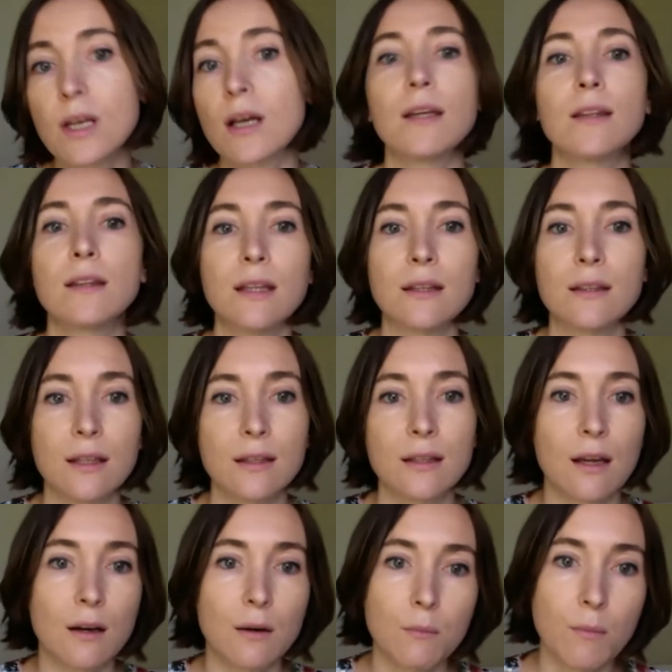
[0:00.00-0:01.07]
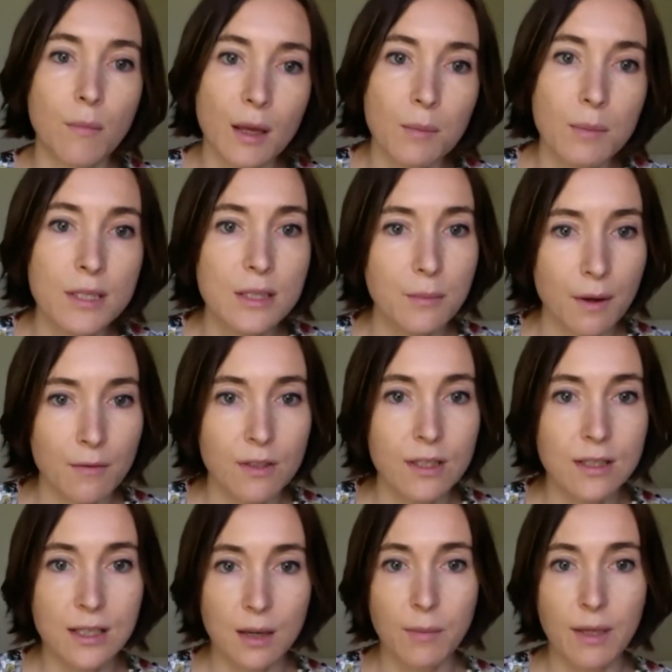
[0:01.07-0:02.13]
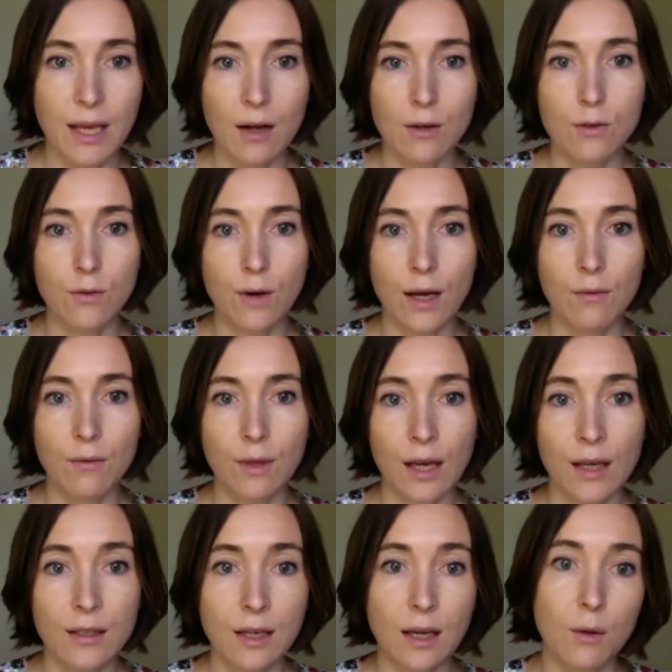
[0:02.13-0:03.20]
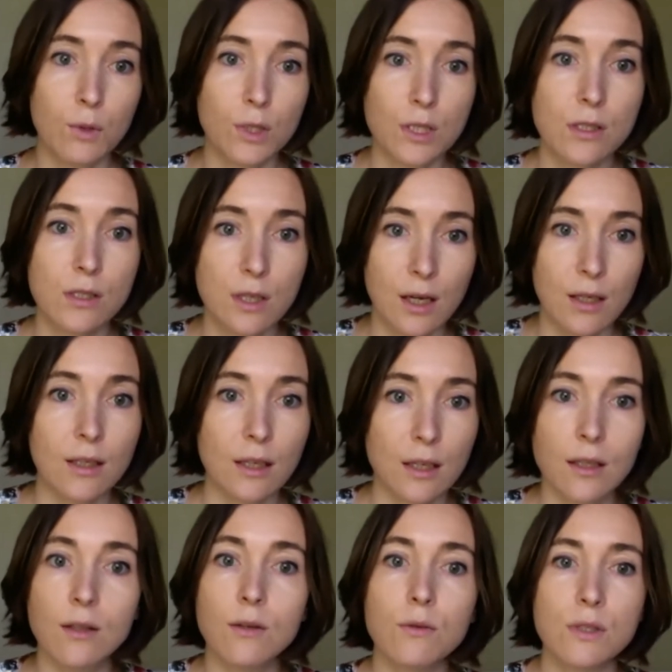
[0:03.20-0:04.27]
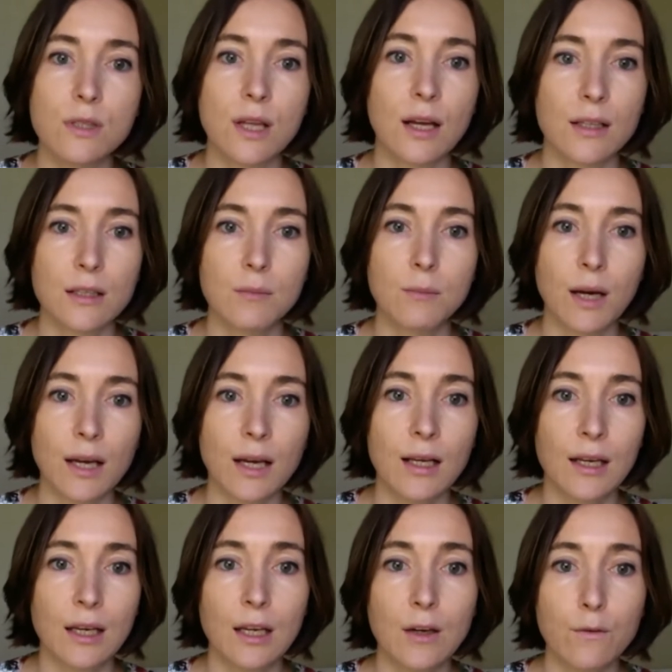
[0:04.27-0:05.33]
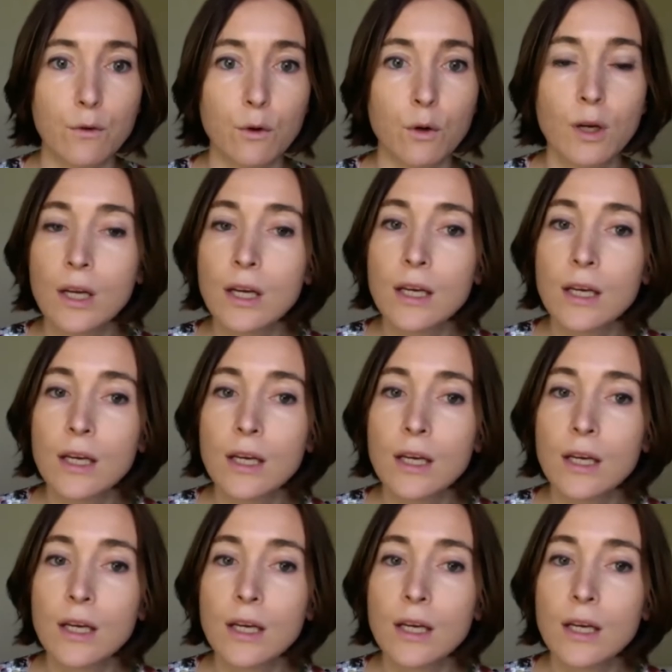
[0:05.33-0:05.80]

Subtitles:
I think that there may be some evidence coming out around that, and I would certainly use that in my clinic for